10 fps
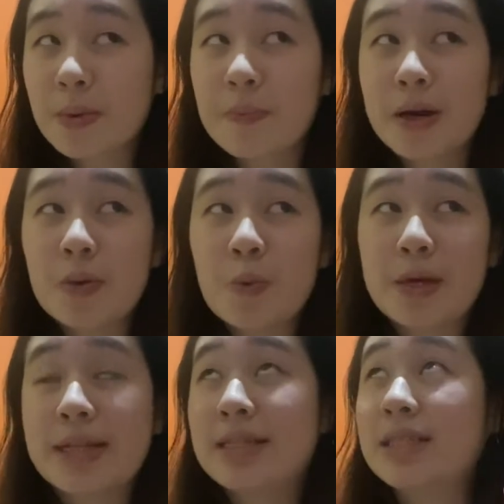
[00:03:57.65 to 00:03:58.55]
But
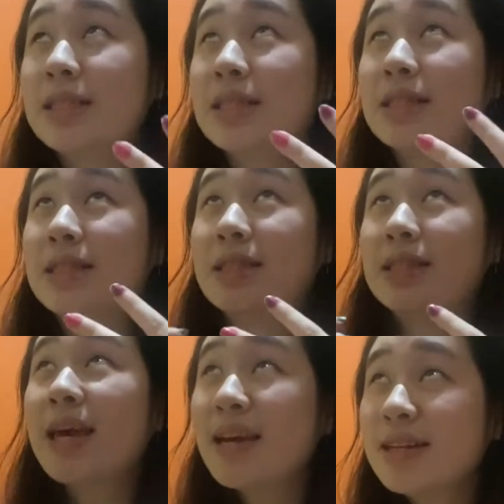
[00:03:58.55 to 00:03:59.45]
when
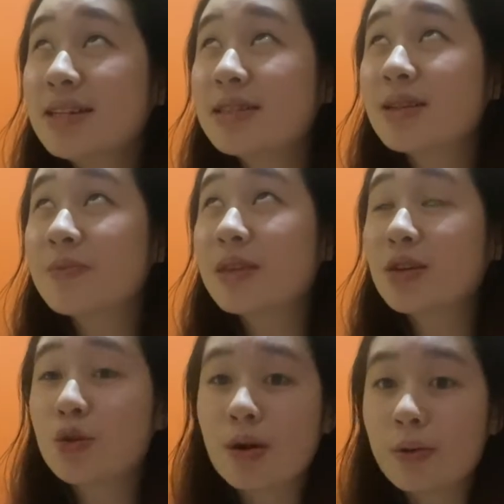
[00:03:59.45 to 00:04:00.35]
they need something, you are